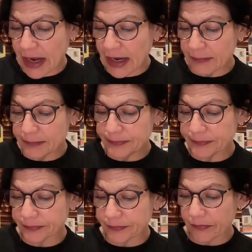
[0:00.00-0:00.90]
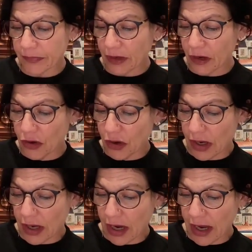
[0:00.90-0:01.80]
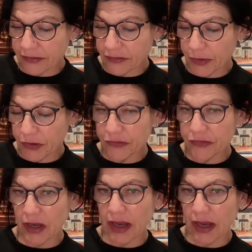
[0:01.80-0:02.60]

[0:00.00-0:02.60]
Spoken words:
I suppose,